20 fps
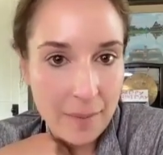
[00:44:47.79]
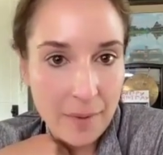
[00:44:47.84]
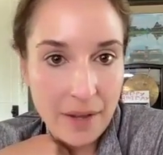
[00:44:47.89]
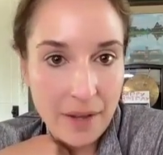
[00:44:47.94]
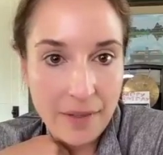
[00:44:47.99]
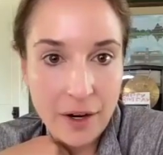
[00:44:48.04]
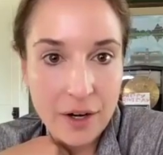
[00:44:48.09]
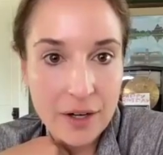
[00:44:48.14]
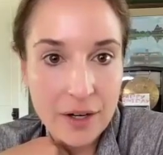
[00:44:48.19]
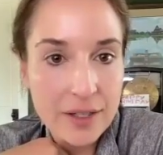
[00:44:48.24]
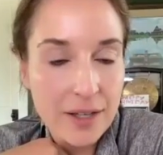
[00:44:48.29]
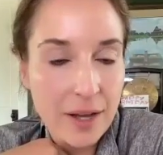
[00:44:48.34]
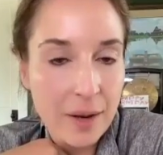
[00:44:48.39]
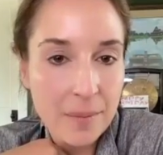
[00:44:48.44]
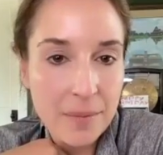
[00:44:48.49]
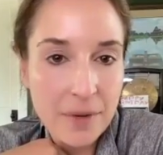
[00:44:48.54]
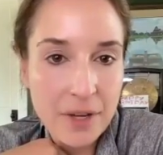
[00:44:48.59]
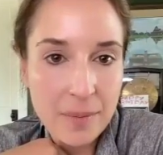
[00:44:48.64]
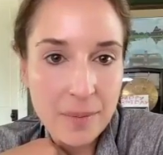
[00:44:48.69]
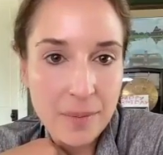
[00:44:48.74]
And there are some
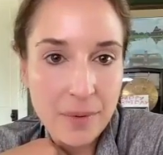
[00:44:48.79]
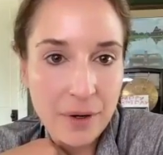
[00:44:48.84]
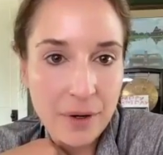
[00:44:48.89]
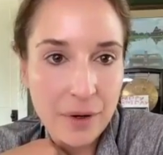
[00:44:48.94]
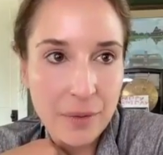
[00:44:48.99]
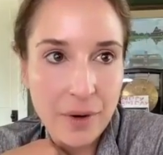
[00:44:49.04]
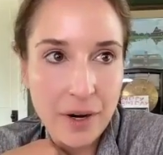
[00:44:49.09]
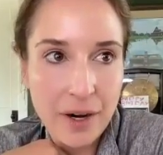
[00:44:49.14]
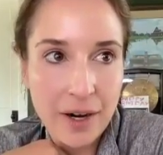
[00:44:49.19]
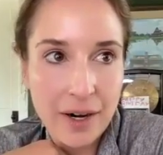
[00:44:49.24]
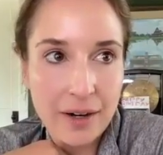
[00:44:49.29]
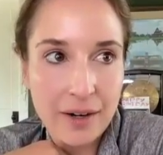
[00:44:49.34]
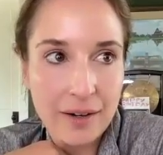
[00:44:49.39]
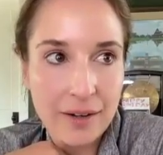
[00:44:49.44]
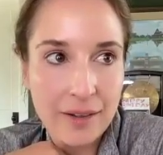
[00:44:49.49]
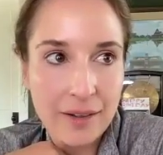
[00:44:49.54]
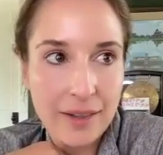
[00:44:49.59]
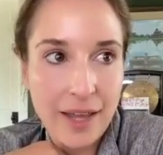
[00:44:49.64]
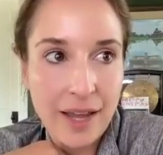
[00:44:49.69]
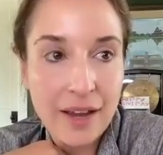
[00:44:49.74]
people where
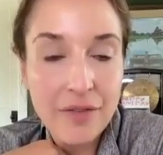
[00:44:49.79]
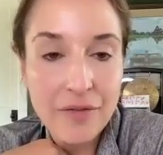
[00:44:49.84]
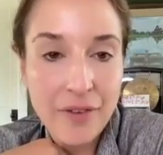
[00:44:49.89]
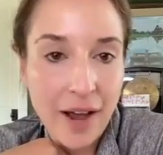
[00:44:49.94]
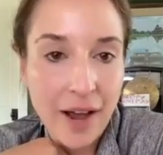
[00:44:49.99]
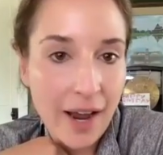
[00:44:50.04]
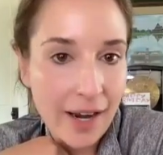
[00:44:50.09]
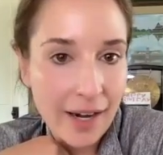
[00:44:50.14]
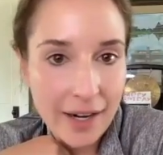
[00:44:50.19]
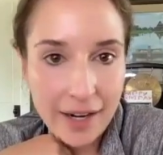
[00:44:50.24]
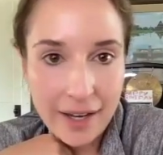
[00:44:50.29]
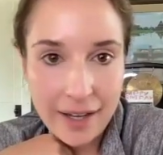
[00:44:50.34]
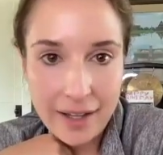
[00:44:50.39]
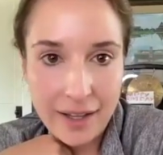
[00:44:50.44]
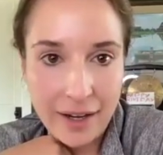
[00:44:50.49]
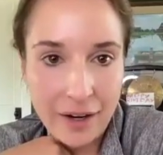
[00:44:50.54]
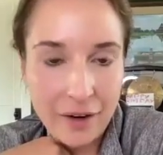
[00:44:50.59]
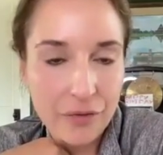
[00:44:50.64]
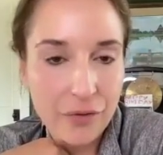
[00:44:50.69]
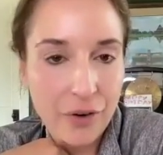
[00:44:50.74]
they find
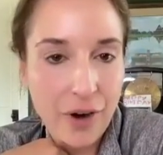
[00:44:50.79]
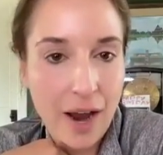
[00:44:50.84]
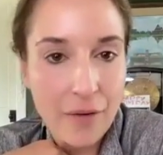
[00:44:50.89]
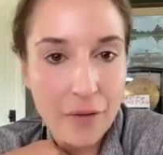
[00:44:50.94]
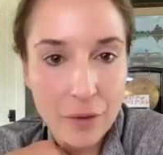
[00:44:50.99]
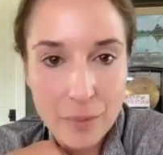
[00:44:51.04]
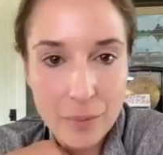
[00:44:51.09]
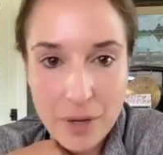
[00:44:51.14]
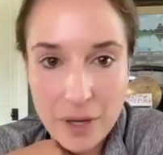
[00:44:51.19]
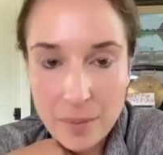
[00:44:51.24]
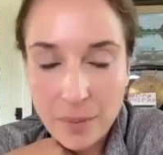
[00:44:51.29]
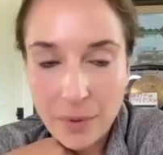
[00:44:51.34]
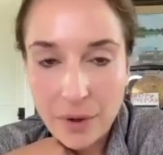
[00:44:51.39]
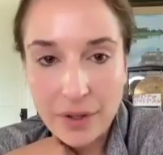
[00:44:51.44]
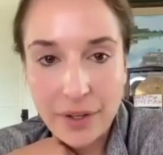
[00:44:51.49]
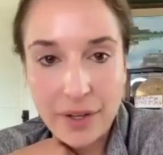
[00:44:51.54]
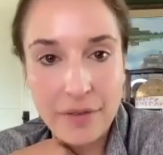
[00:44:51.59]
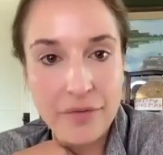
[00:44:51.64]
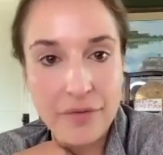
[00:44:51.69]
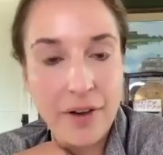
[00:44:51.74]
their forever people,
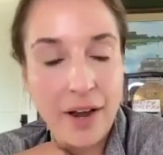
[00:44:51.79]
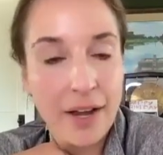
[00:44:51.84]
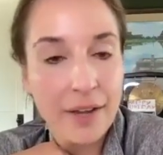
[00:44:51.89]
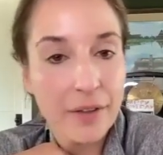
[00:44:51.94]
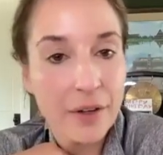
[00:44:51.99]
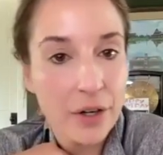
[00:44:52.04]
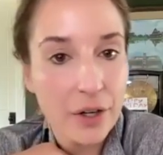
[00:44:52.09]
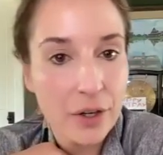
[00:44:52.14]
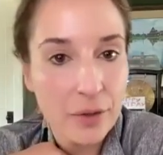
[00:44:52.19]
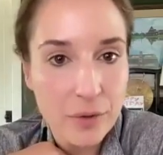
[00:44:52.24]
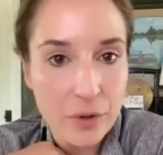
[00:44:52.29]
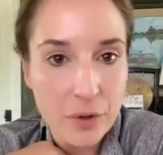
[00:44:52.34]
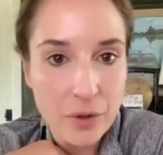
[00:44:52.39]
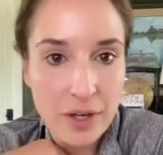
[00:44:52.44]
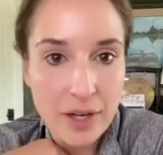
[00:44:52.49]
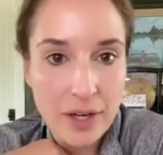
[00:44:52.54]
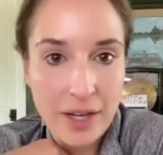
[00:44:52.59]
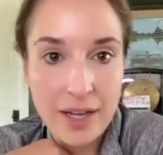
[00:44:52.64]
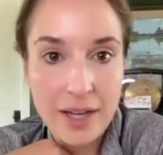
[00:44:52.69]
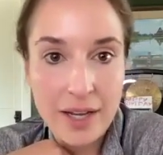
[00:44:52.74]
they find their
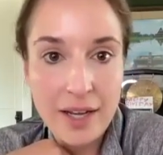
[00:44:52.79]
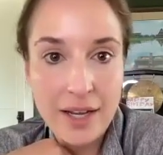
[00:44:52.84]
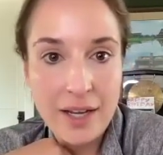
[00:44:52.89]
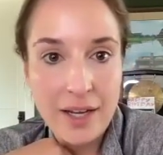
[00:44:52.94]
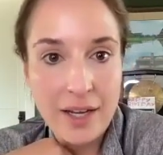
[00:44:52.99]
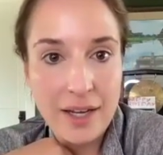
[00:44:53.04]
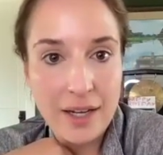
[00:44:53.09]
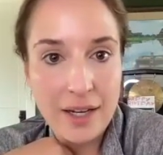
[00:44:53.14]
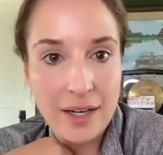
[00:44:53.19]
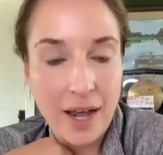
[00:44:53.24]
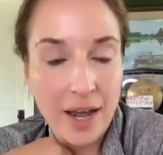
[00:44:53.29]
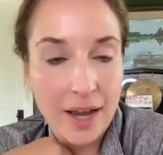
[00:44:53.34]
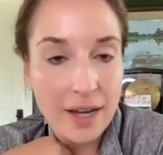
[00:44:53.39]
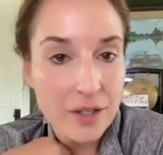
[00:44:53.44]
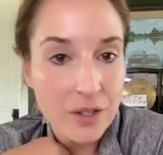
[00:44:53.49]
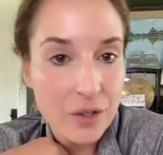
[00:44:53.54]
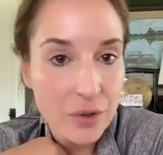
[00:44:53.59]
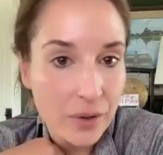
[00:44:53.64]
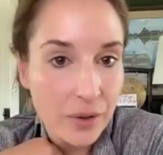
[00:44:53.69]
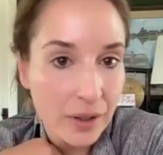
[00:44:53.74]
community in high
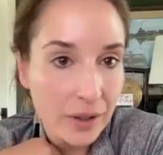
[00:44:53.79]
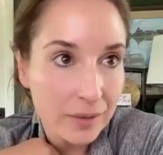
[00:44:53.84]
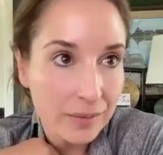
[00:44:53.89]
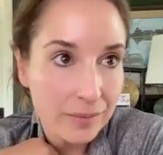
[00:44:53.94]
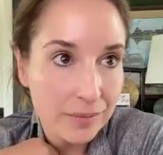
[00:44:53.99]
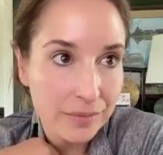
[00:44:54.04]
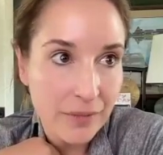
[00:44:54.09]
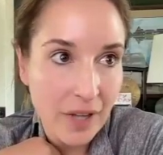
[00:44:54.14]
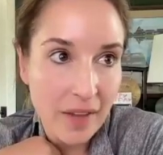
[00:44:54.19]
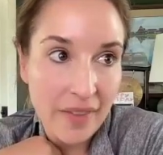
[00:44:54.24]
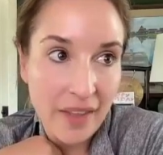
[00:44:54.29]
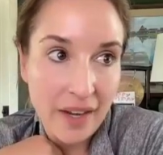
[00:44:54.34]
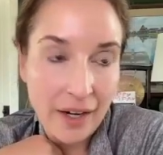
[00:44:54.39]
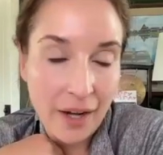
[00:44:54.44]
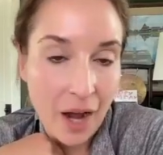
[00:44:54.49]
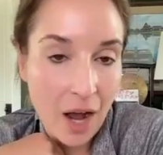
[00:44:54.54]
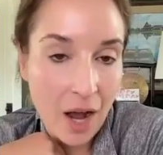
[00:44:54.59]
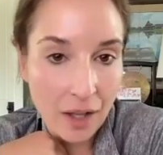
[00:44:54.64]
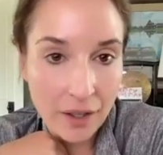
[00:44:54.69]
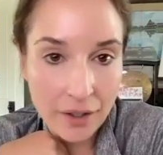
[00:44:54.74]
school, and then
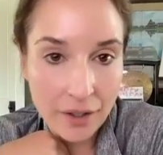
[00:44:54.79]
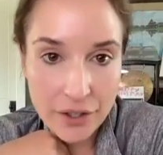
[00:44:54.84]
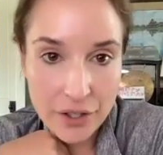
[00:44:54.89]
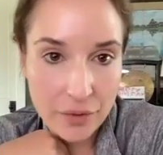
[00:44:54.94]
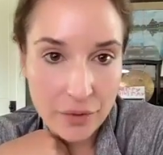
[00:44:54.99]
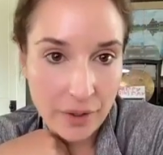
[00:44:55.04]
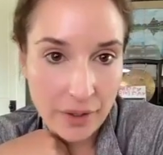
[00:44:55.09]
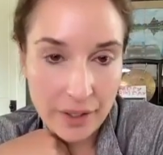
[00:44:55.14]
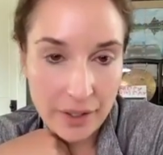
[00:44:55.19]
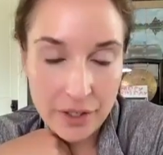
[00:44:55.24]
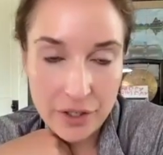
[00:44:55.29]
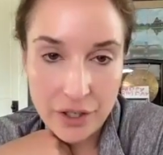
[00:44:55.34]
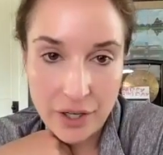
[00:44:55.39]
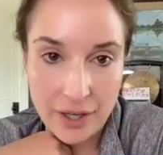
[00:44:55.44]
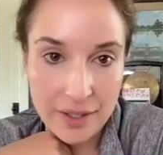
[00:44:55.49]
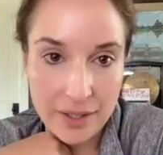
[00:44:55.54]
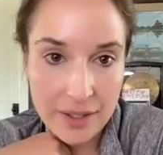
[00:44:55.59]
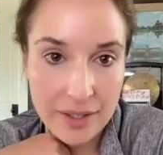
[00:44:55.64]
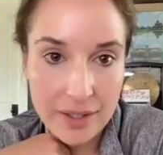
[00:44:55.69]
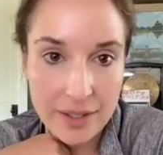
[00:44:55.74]
college is really
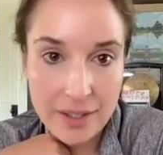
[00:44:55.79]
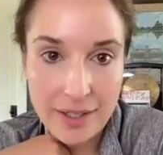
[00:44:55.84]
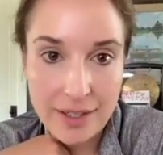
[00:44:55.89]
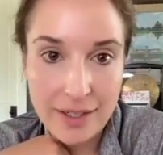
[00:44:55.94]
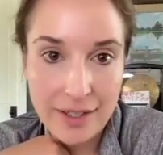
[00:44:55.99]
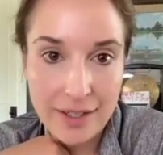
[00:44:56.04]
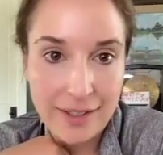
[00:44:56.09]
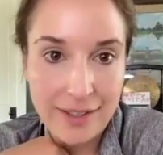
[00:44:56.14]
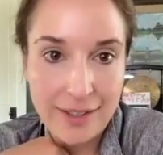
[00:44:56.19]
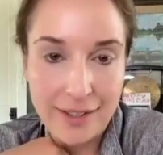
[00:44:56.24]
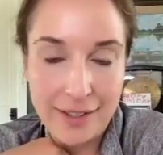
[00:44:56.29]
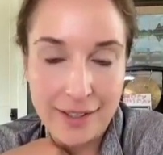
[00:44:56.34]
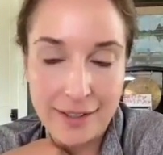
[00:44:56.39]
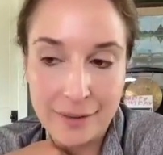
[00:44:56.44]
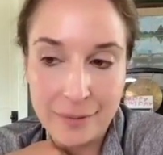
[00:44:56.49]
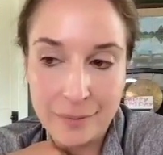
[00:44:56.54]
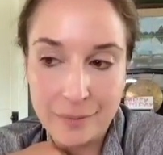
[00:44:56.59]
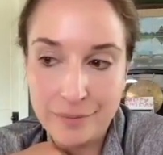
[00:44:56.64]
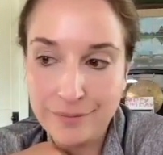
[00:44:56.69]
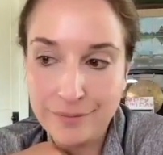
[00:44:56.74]
just
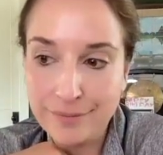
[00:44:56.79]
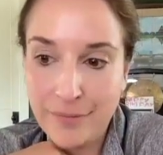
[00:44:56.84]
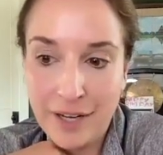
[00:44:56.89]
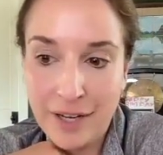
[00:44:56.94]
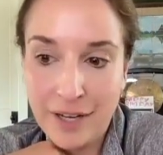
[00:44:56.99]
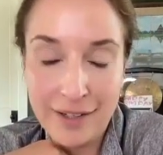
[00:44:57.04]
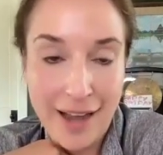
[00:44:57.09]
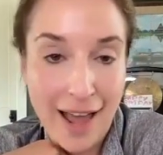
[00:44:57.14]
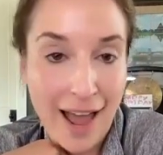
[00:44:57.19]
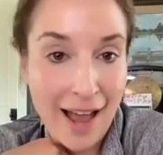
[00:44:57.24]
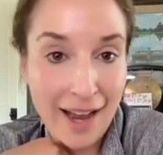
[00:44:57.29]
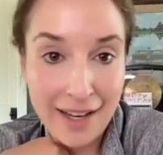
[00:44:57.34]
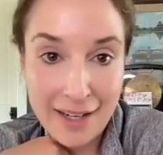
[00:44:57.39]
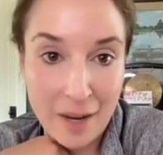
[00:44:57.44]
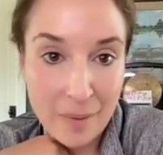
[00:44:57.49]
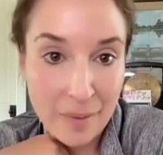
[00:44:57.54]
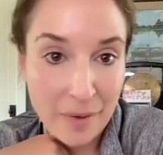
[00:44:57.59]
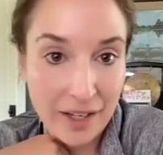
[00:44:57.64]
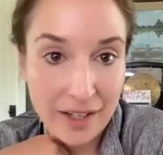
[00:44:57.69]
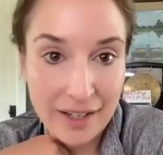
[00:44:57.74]
an
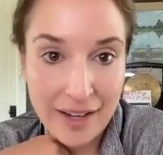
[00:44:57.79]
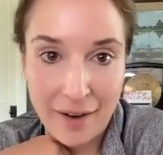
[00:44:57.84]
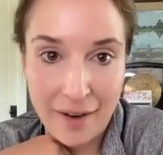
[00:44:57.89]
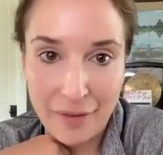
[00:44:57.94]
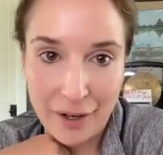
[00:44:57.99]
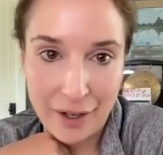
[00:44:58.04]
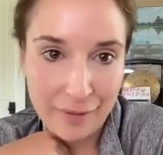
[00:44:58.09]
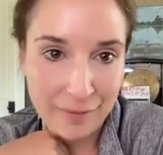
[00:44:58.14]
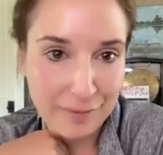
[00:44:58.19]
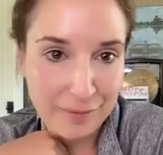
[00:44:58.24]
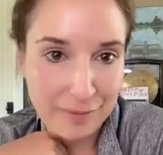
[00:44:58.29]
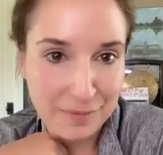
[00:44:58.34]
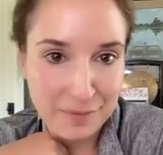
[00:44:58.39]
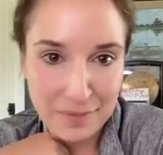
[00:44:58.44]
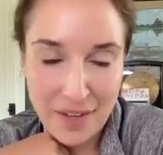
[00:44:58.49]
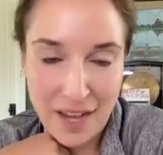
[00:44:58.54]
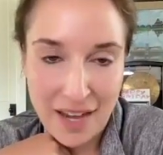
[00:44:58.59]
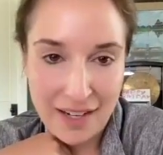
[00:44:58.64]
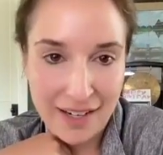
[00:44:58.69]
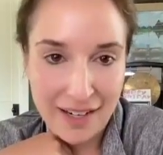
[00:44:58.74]
academic endeavor.
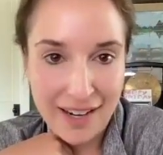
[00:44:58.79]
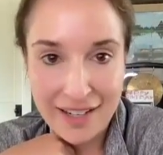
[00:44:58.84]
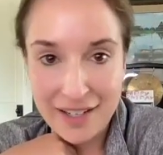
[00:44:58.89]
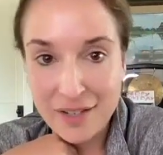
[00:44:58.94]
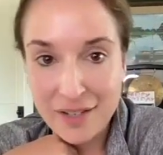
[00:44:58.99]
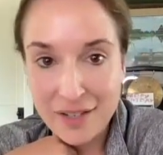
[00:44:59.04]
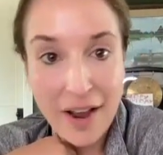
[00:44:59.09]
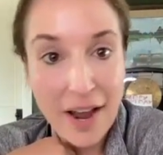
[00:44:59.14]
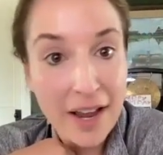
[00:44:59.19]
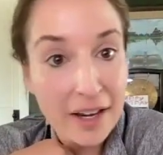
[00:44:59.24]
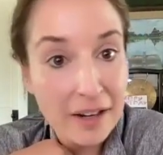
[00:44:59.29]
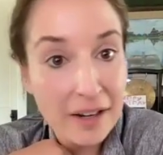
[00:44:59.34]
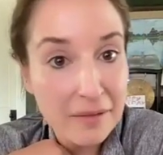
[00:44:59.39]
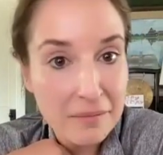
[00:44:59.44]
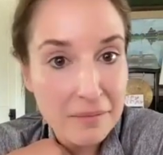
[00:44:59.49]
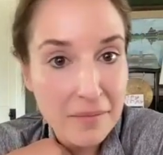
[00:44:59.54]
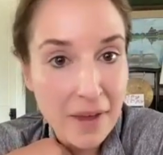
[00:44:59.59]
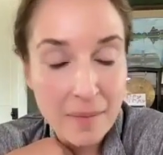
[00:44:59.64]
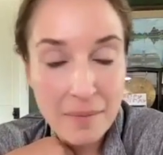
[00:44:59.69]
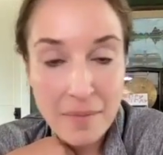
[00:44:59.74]
And it's fine.
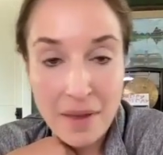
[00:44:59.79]
And